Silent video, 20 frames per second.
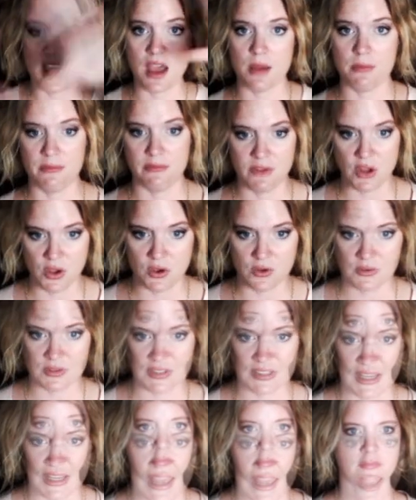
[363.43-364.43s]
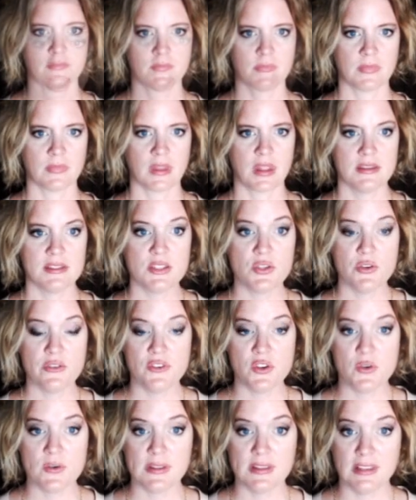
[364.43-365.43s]
upvote. So if
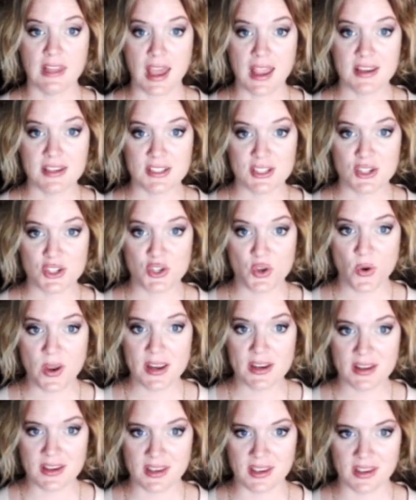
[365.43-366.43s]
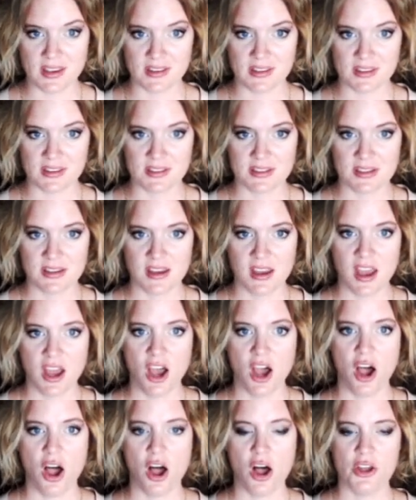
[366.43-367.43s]
you would like to join a guild,
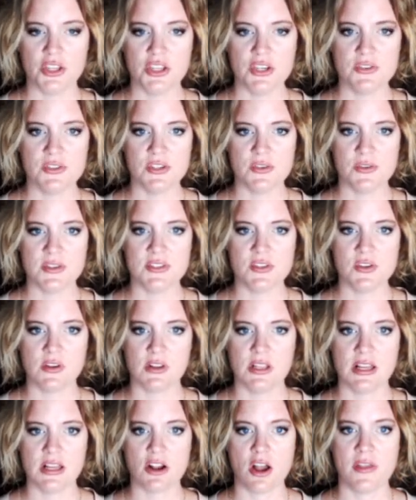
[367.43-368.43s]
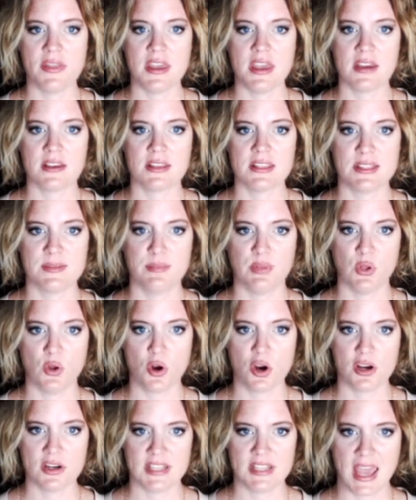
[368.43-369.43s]
all you do is you click on the
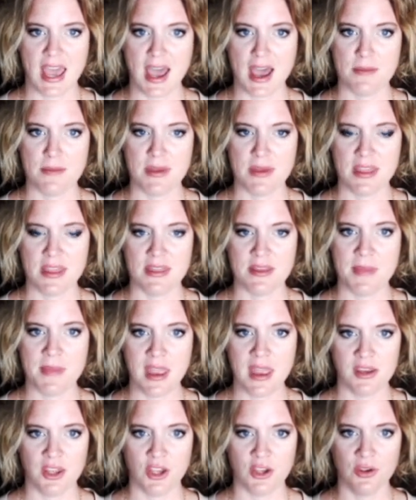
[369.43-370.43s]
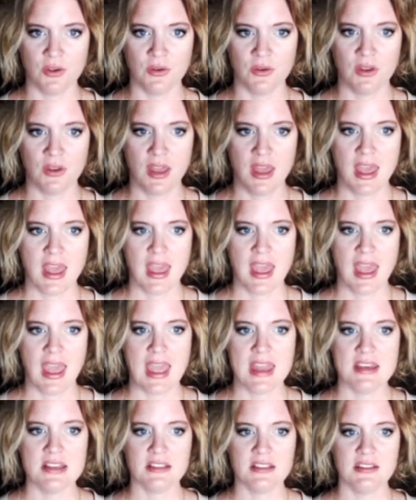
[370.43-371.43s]
Explore tab in the menu,
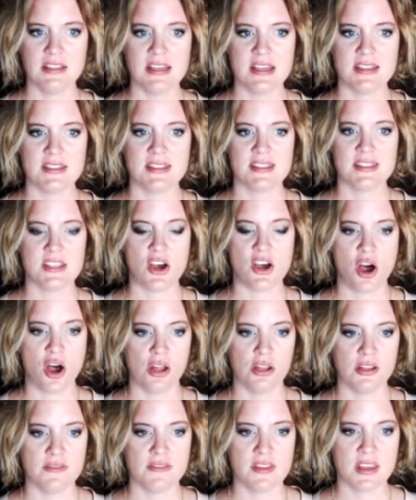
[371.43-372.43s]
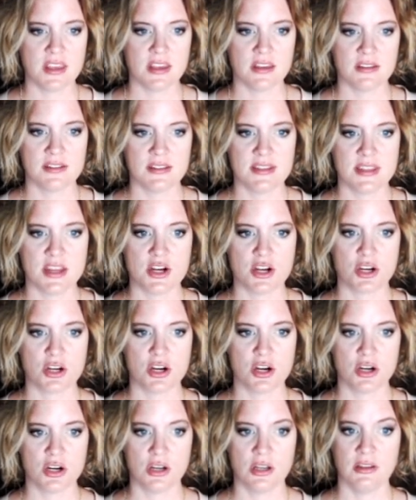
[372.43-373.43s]
and it lists all of the guilds that are
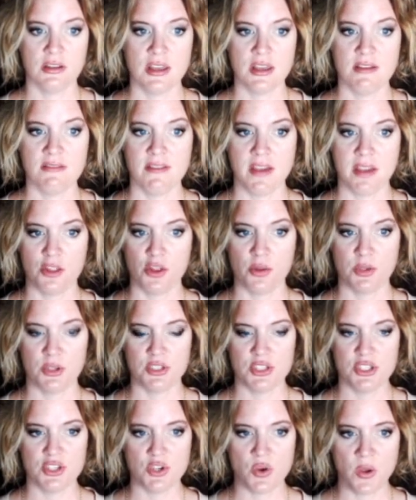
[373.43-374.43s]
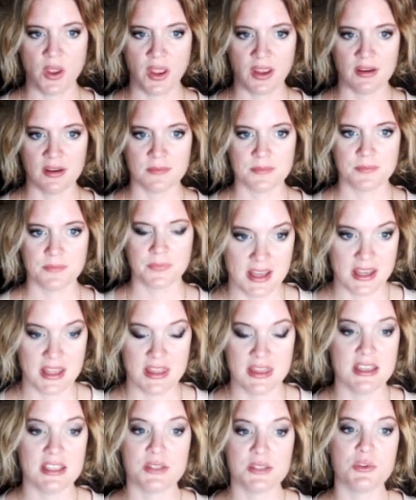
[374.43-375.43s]
currently available to join.
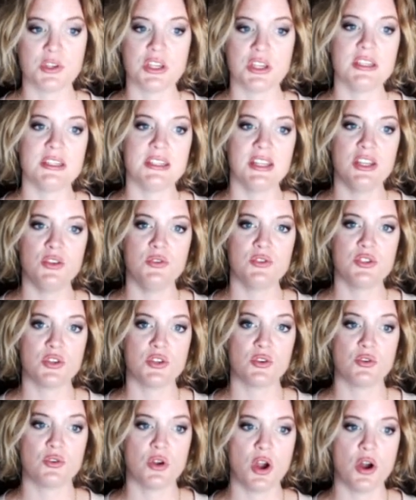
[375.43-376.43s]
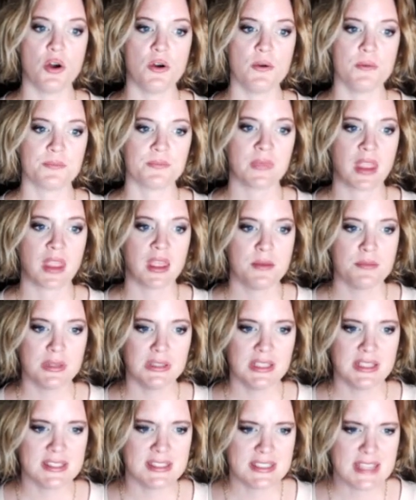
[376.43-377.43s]
This will continue to grow, but
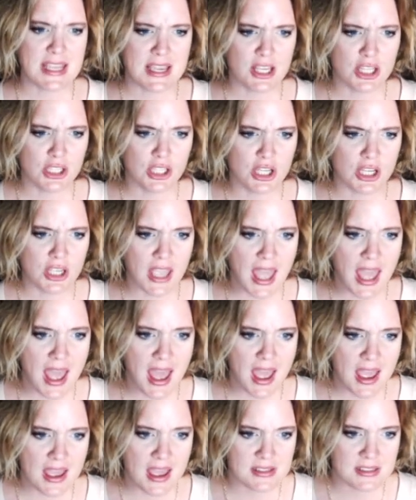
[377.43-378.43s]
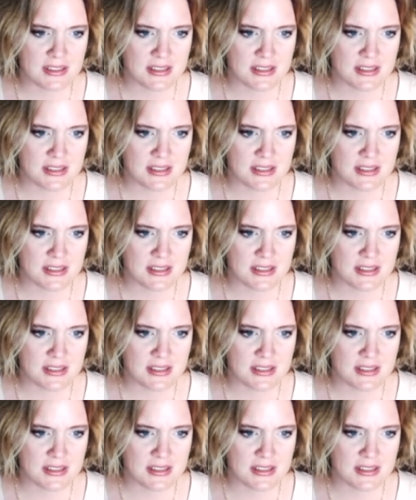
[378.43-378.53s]
let's take a look at